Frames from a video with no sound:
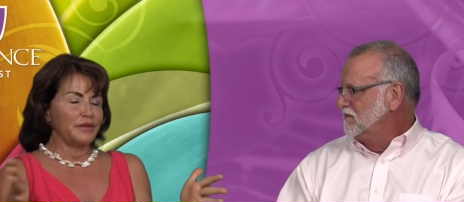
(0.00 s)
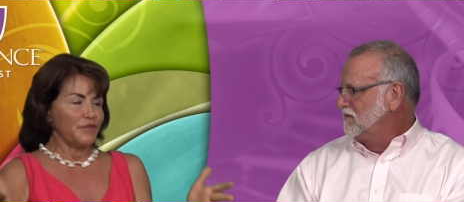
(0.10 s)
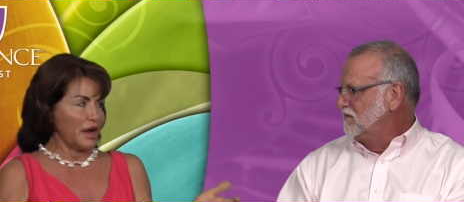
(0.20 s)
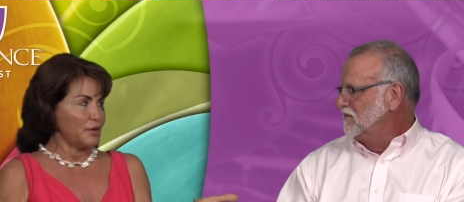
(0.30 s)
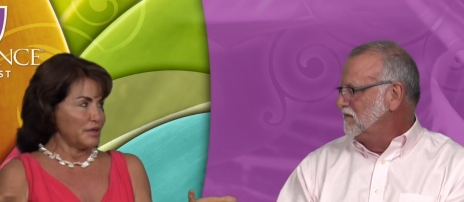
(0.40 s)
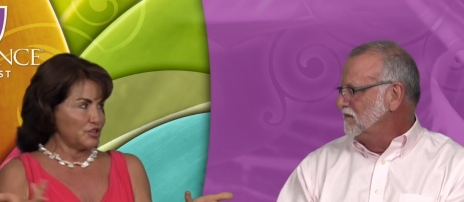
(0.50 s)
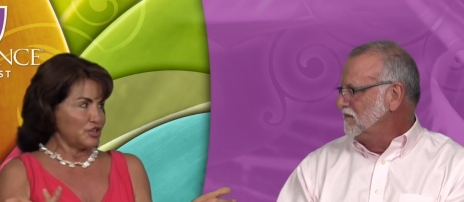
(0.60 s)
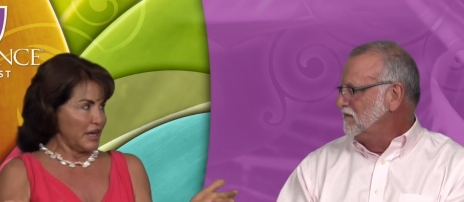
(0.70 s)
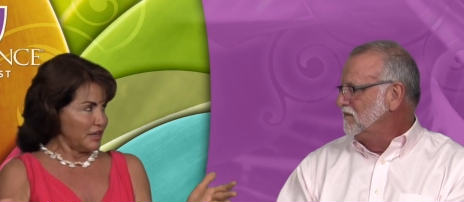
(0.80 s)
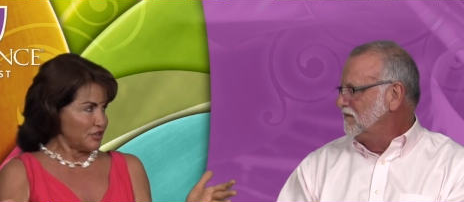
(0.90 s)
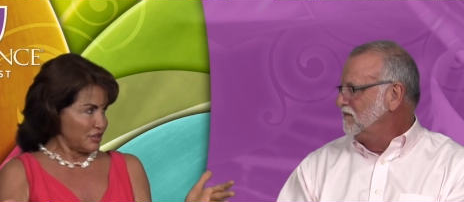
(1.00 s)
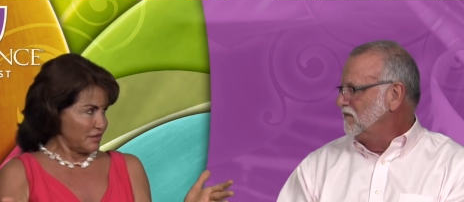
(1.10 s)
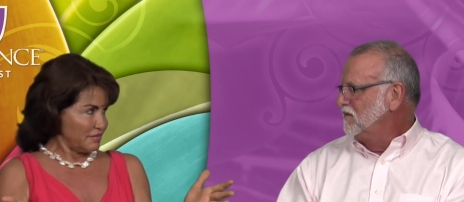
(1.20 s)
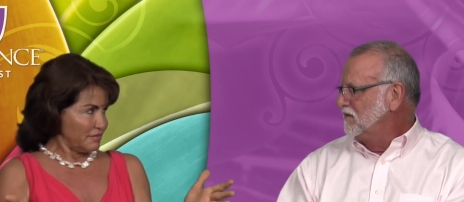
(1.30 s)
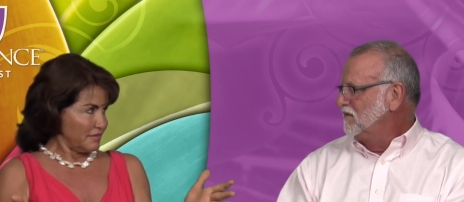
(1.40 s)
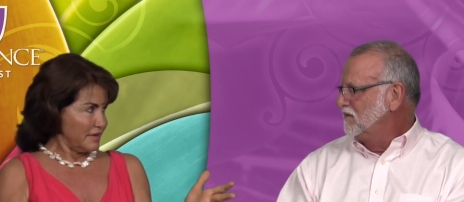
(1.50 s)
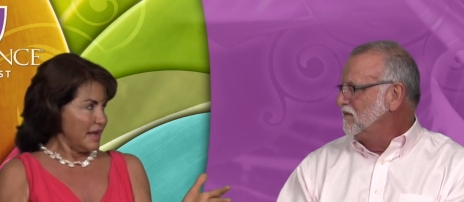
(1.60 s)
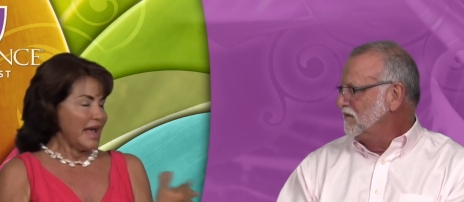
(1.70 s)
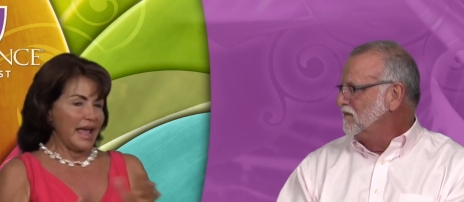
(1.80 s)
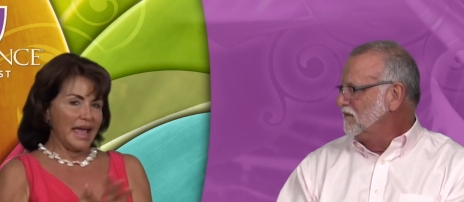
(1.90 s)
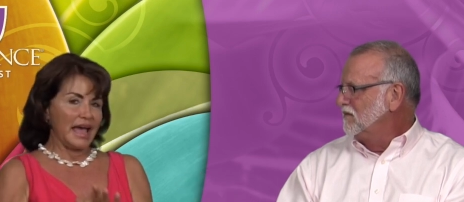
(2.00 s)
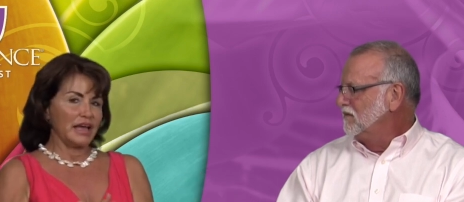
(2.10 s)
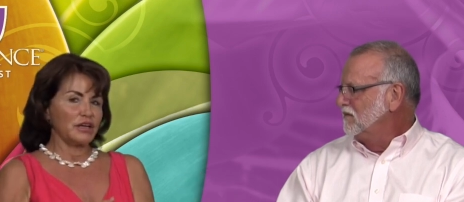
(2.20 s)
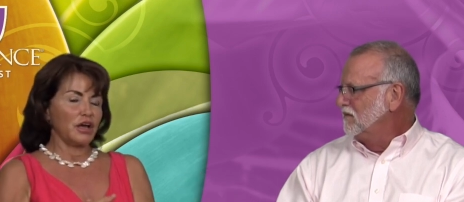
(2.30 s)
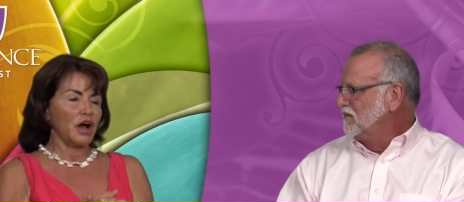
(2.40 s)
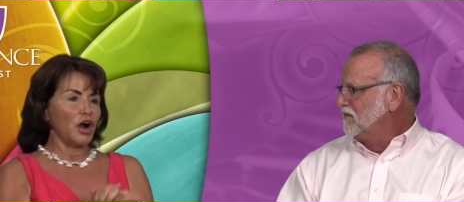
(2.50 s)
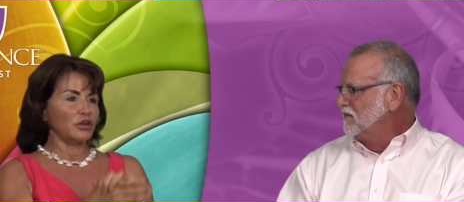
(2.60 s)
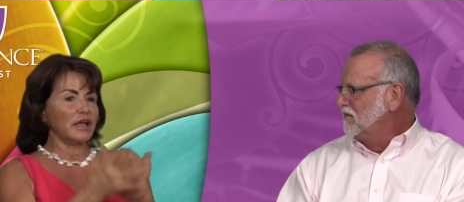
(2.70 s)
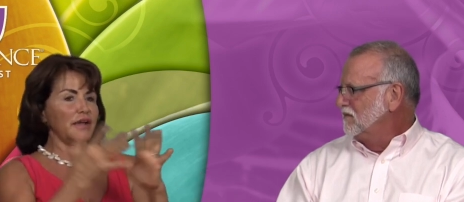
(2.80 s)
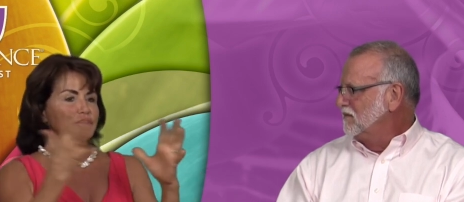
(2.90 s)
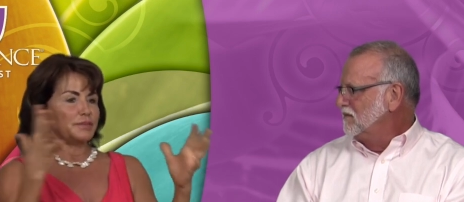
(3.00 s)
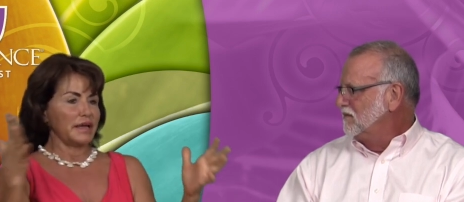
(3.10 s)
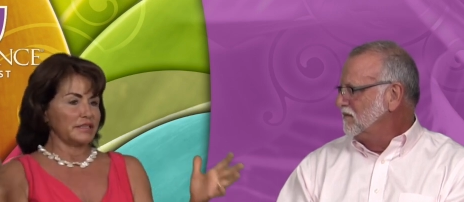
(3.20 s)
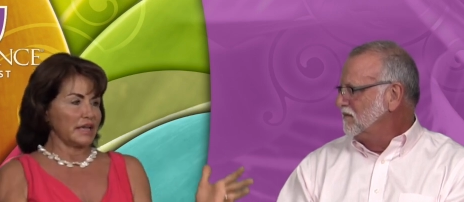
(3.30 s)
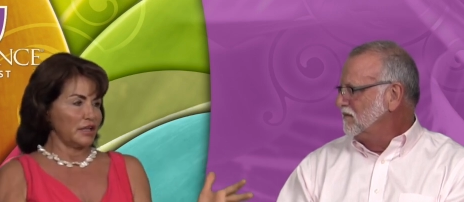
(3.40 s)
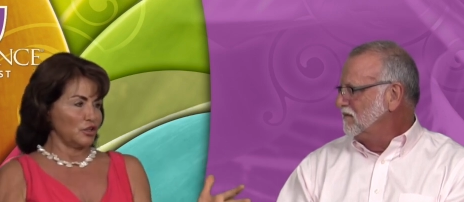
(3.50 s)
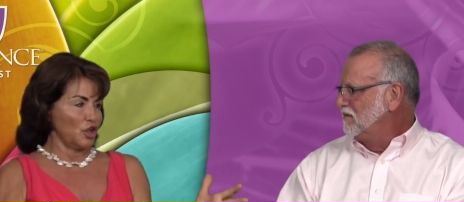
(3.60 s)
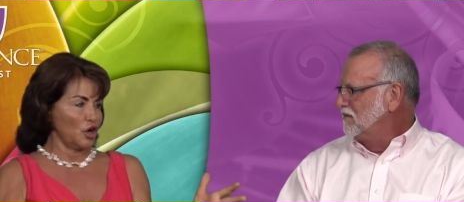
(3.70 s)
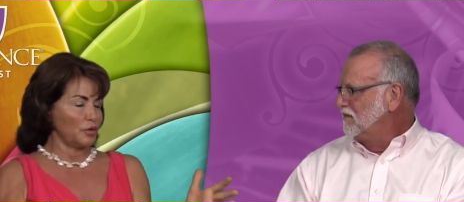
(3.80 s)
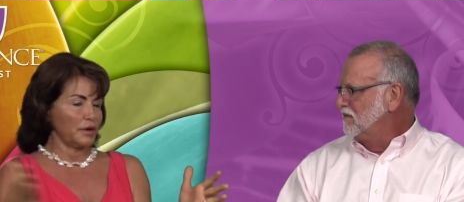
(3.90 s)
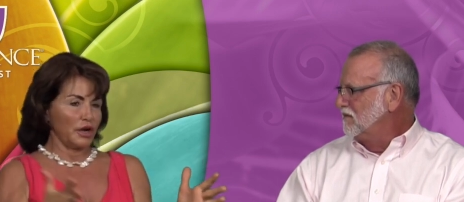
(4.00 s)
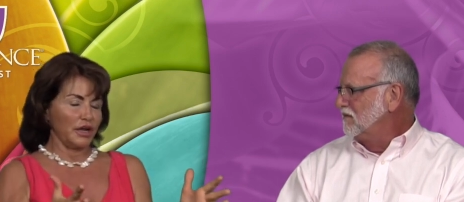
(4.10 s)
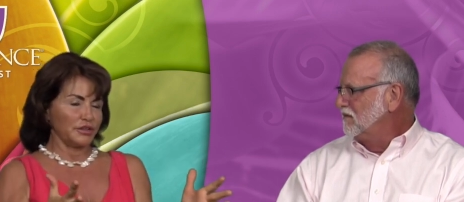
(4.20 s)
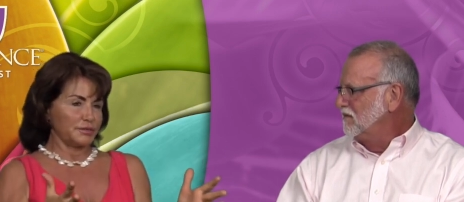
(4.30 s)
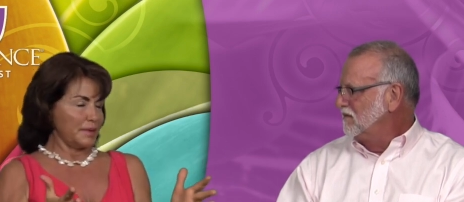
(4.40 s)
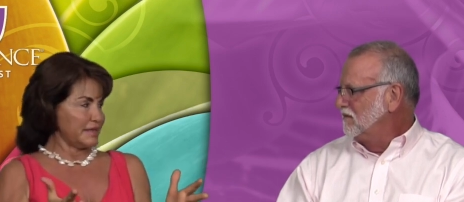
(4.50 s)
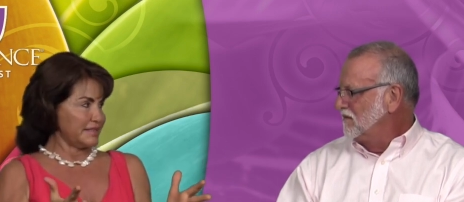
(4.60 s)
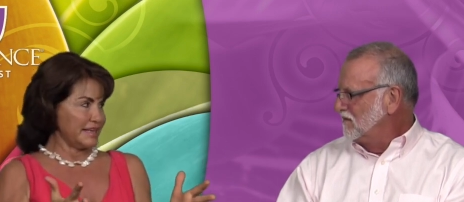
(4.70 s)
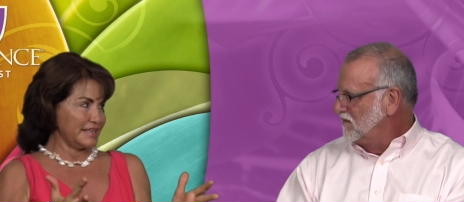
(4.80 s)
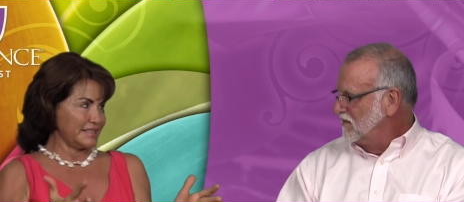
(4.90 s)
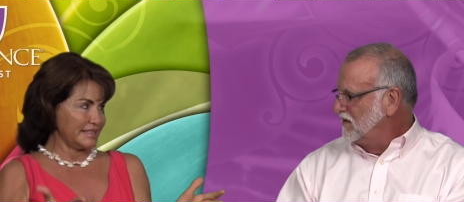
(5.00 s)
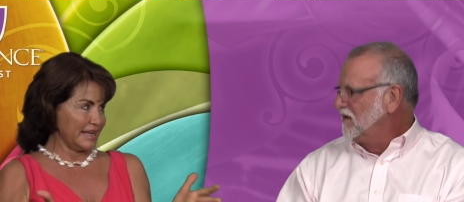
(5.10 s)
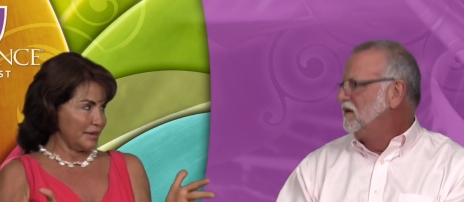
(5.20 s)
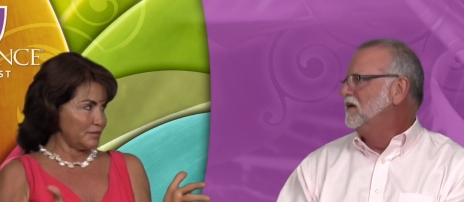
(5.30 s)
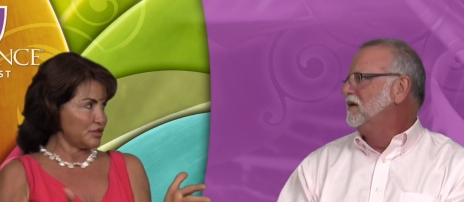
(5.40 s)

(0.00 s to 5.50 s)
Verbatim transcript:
Speaker 1: environment's changed. And our lifespan's gotten longer, but our health span stays the same.